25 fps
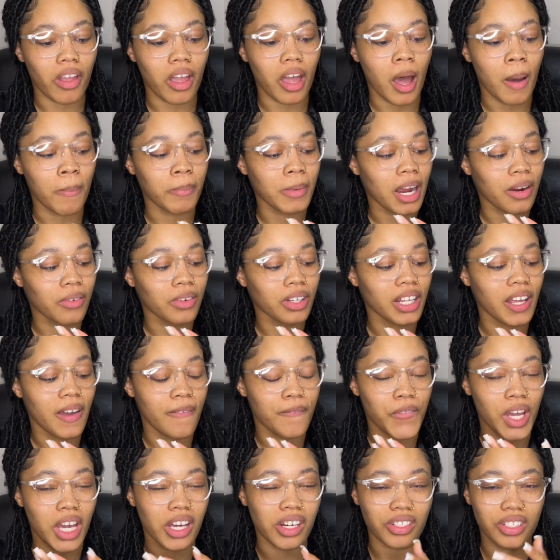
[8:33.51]
I'm not really a
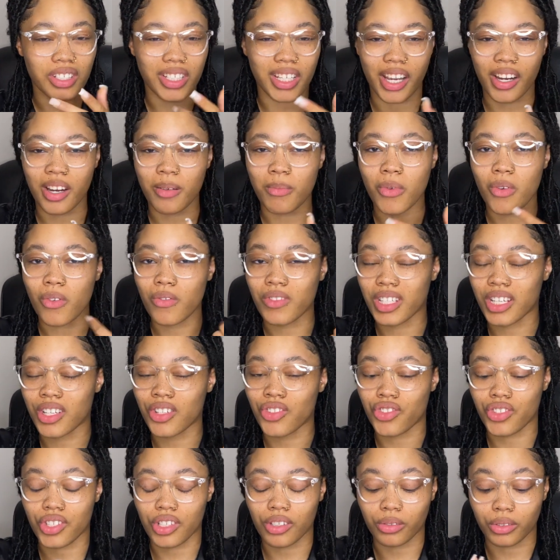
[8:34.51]
fan of scary movies in
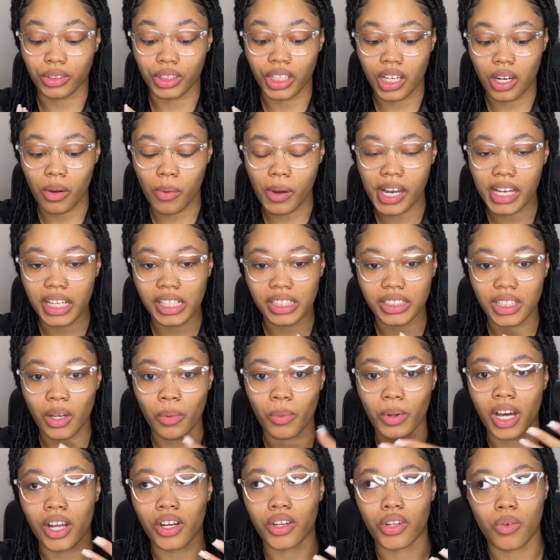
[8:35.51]
general anyways, and
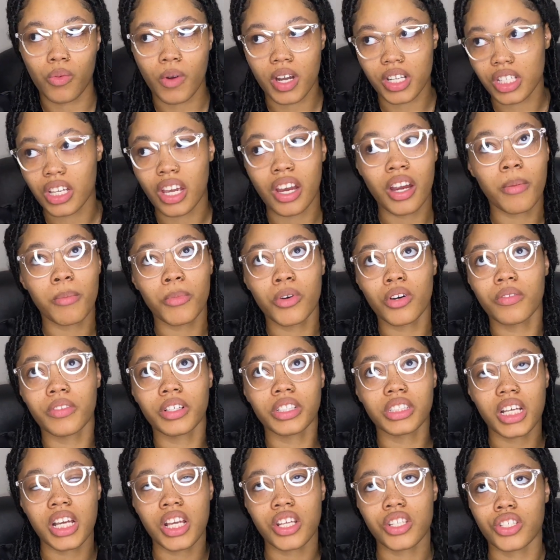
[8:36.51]
when I do watch scary
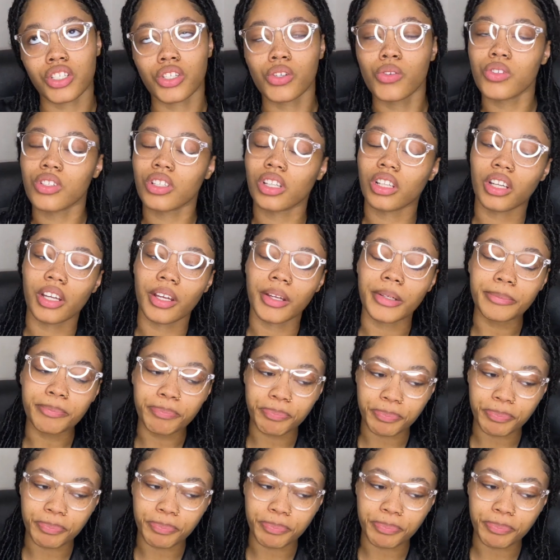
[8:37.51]
movies, it's usually